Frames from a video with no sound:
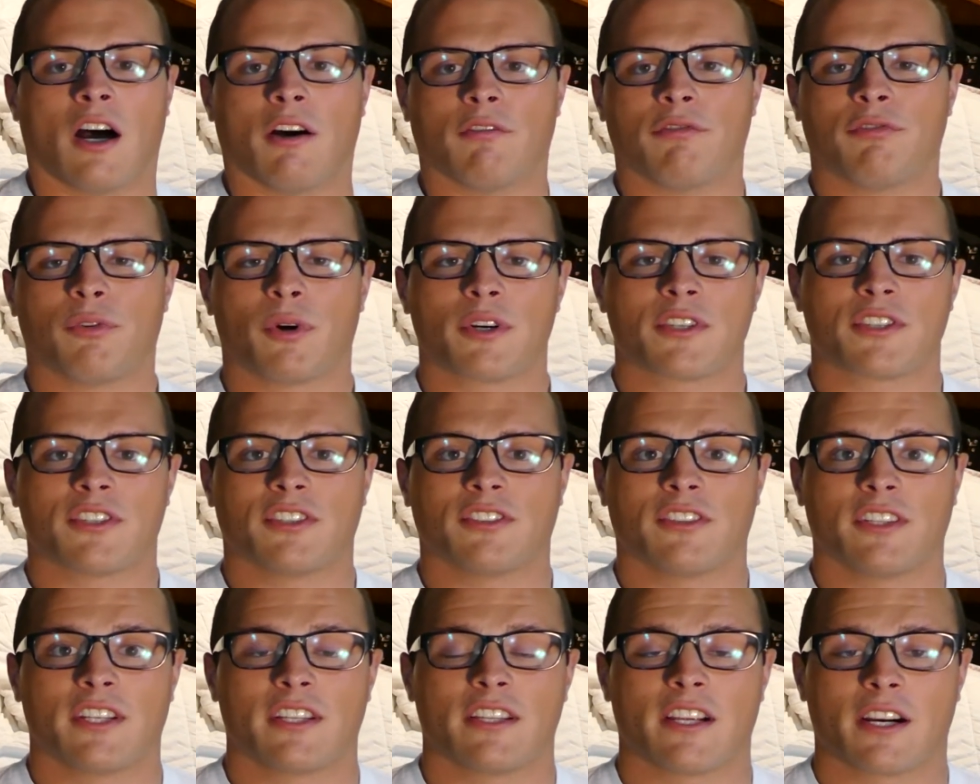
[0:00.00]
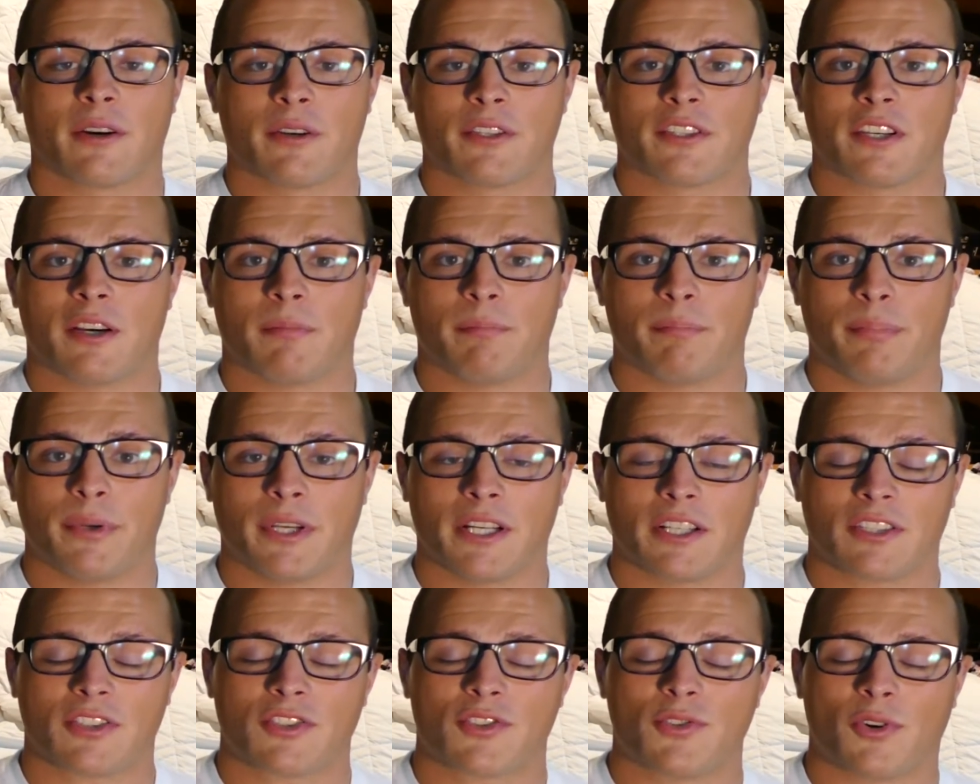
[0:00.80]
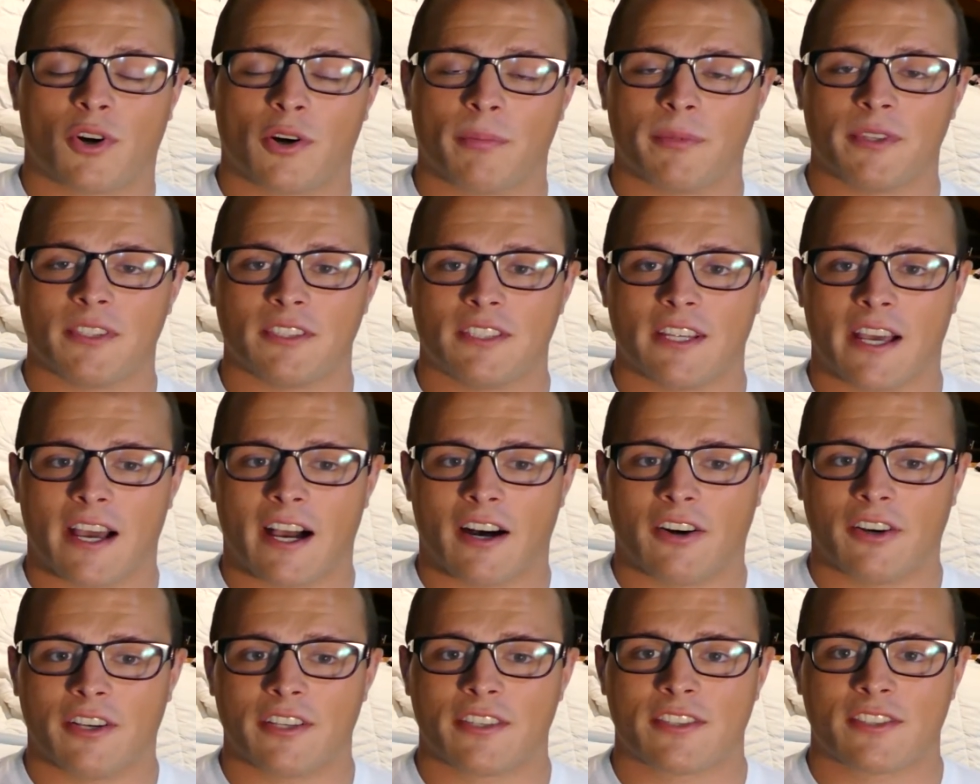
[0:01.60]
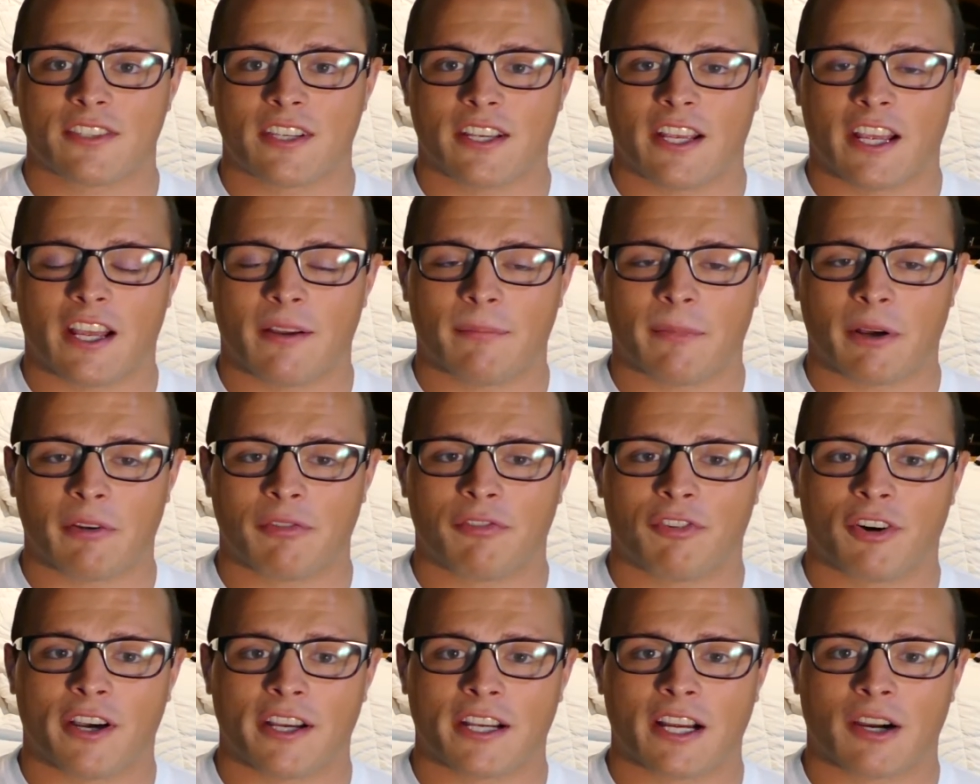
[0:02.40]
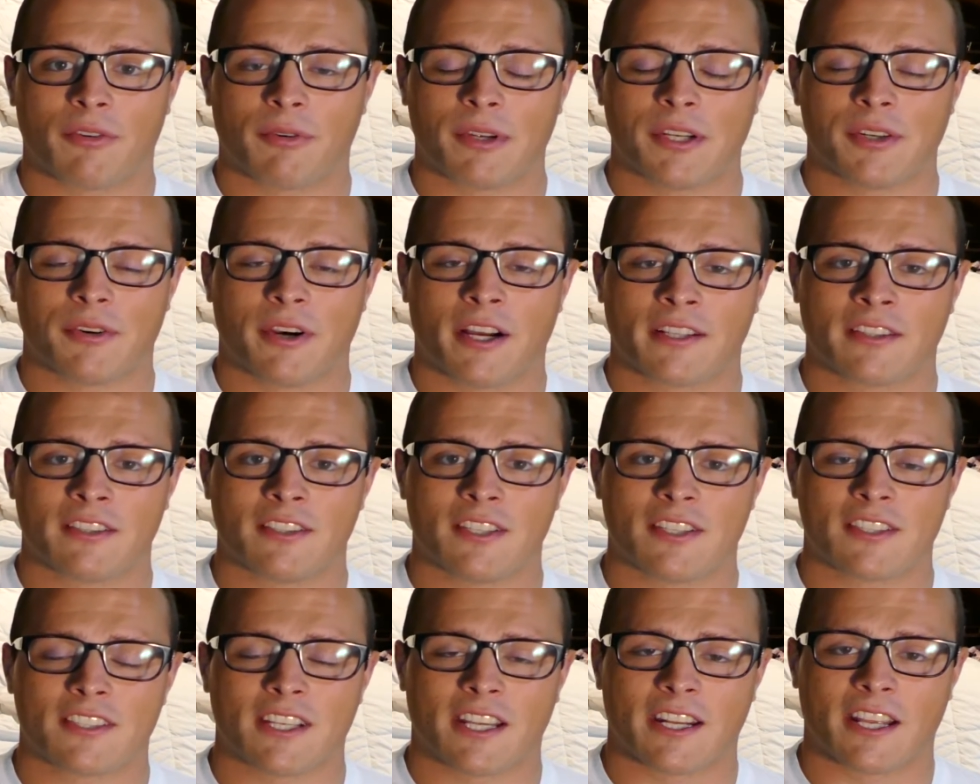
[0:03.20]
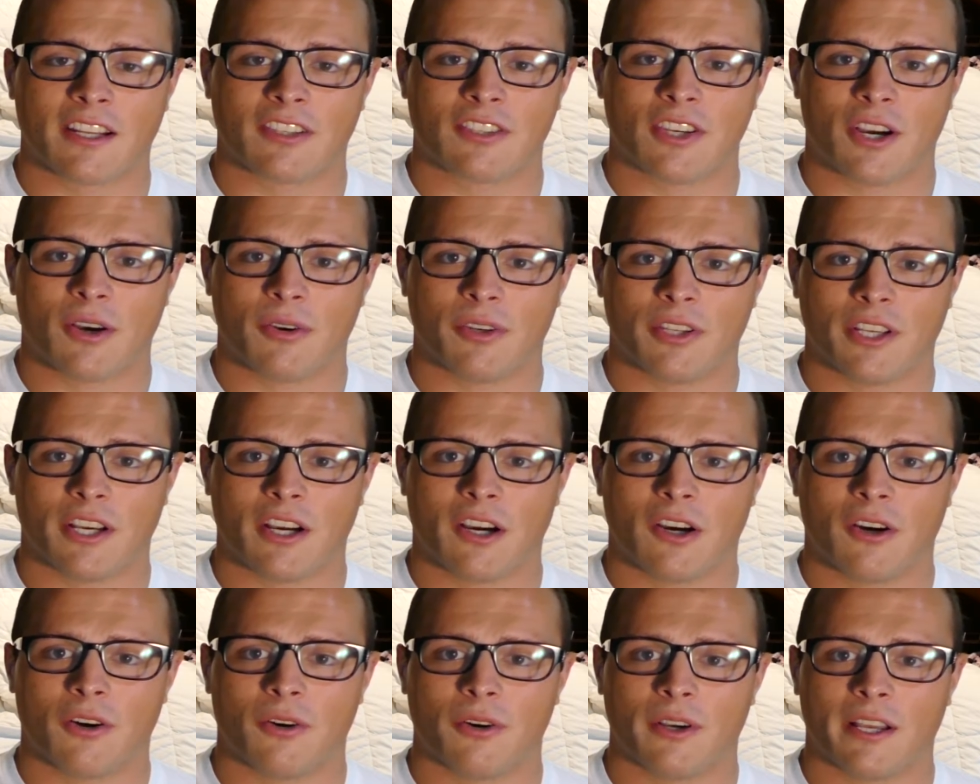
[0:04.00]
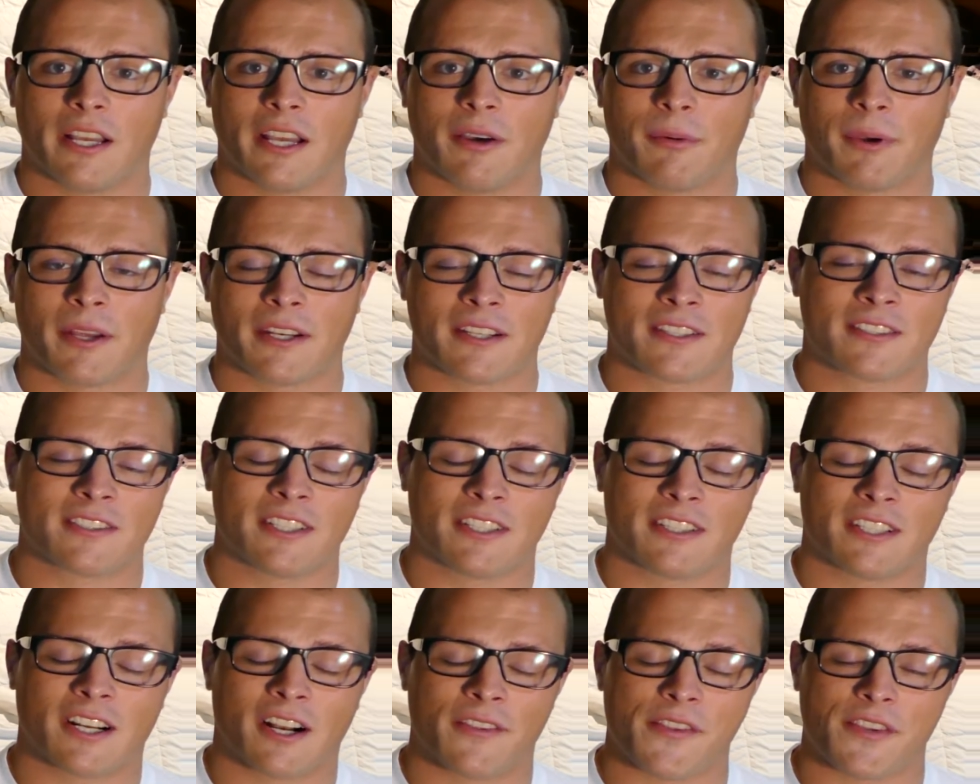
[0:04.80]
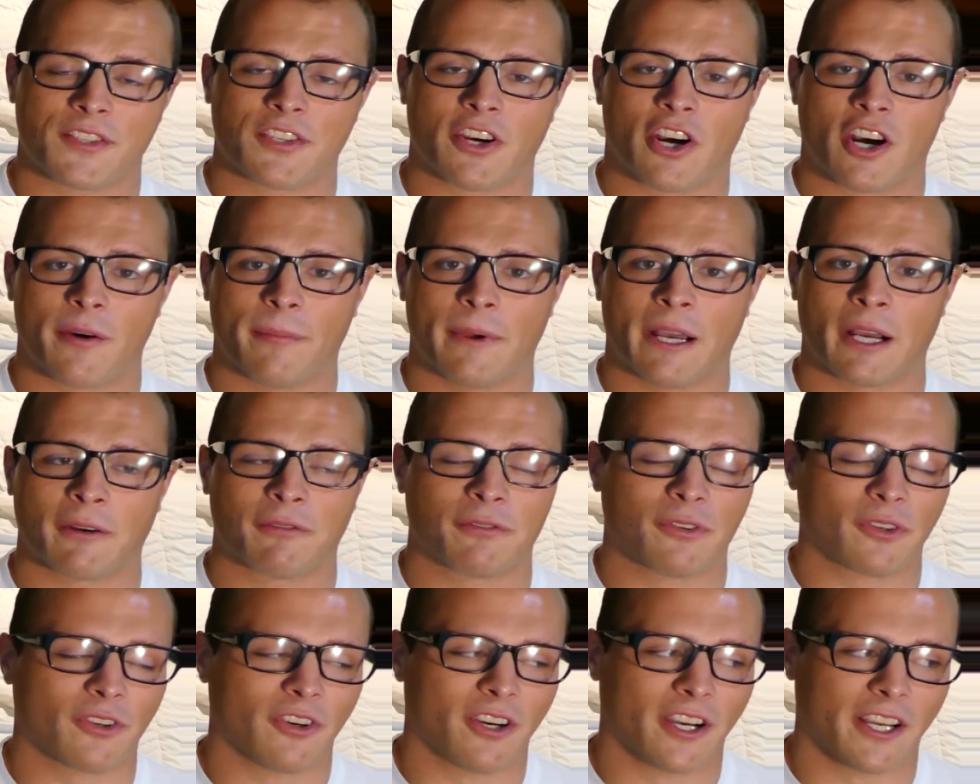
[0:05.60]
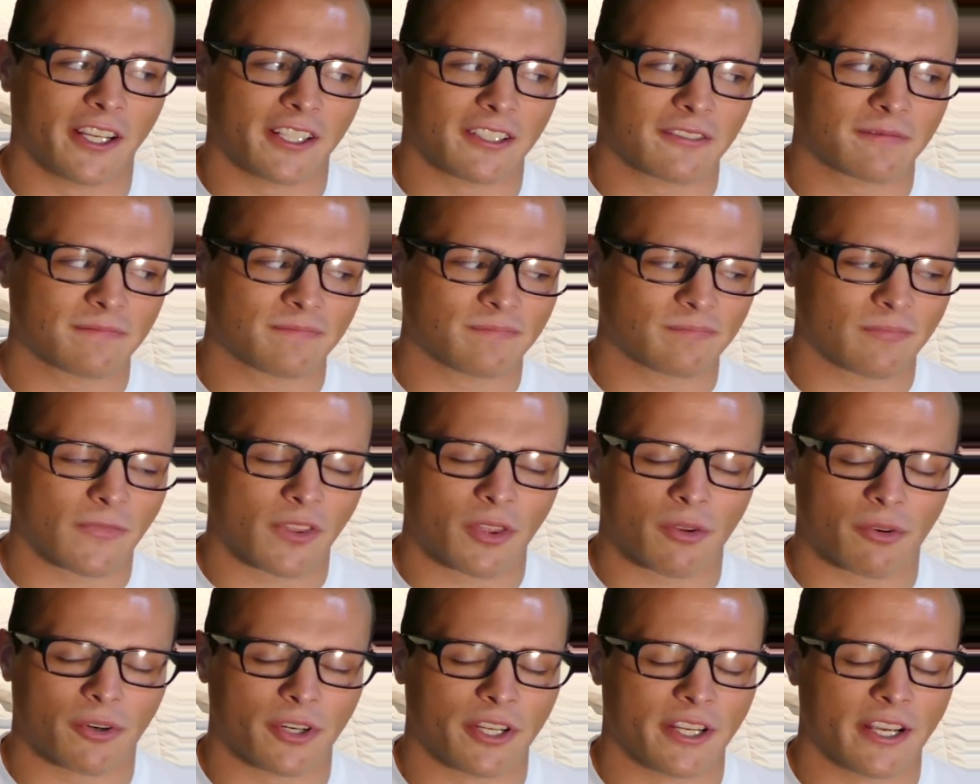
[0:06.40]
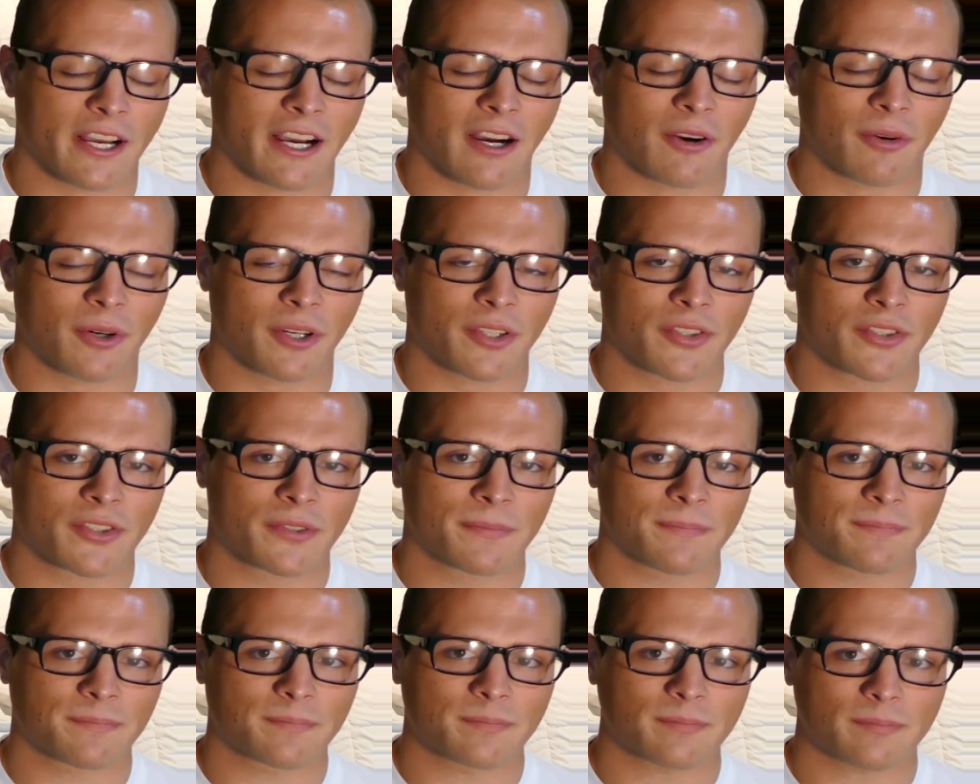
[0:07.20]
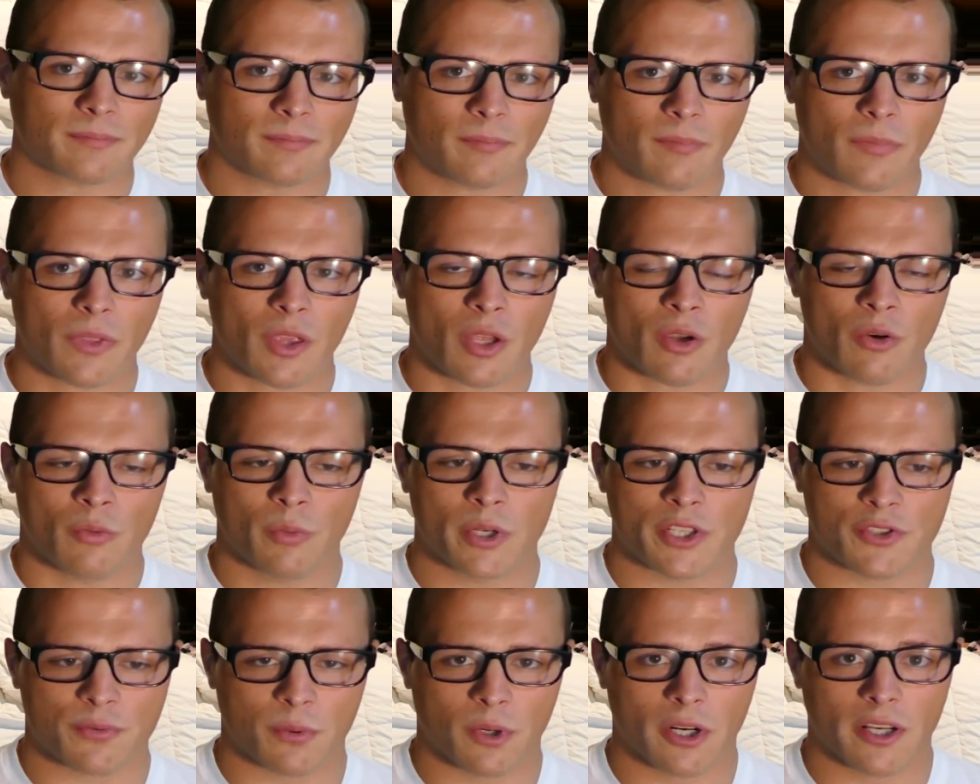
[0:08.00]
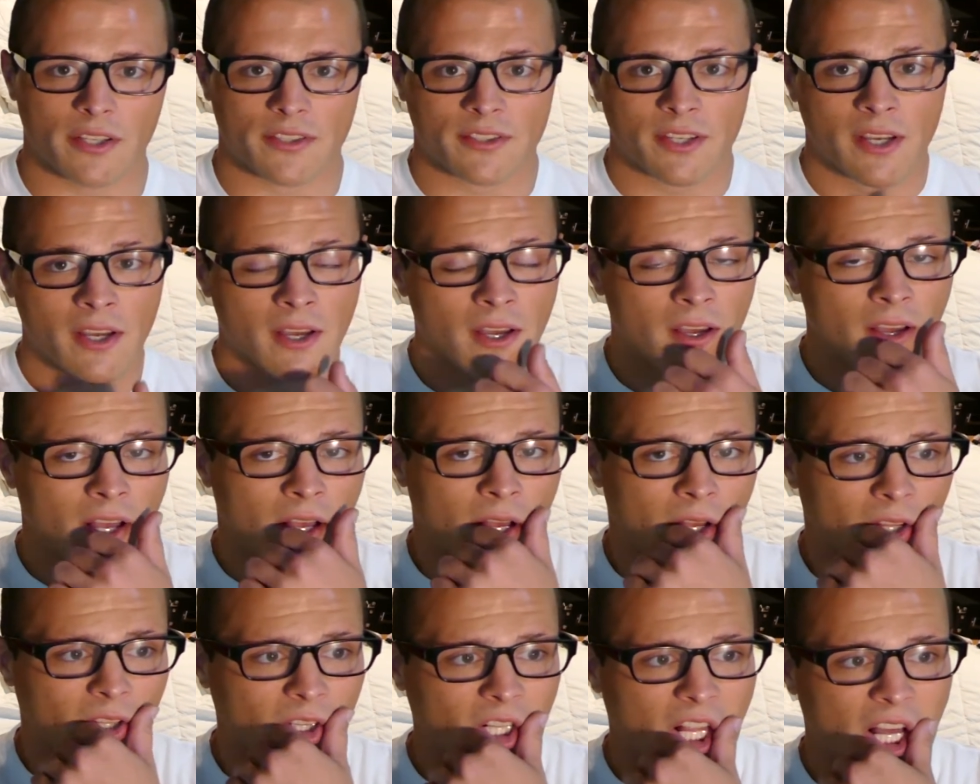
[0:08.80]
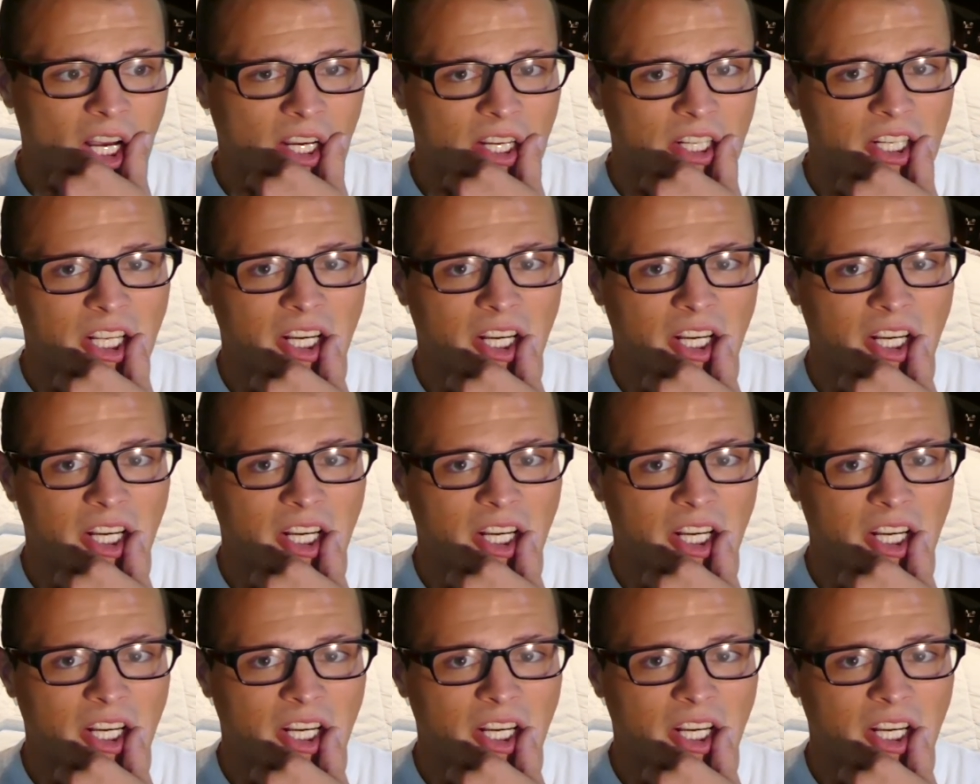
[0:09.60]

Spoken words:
Unfortunately, there was a big storm in Dallas, and my flight got redirected to San Antonio, and we had to sit there on the tarmac for like 3 hours, which was long